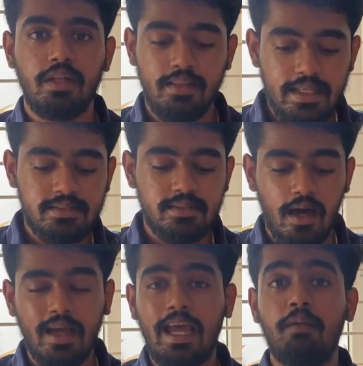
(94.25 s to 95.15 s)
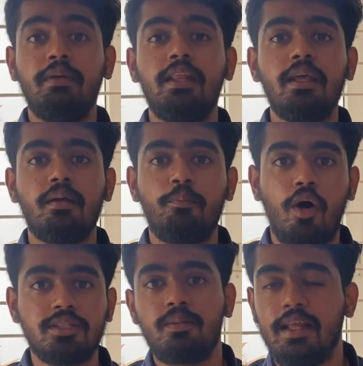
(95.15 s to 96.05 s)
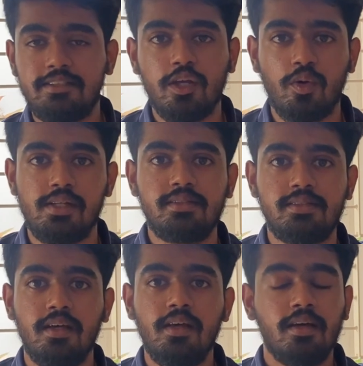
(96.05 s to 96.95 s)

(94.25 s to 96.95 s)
These can be the possible essay questions.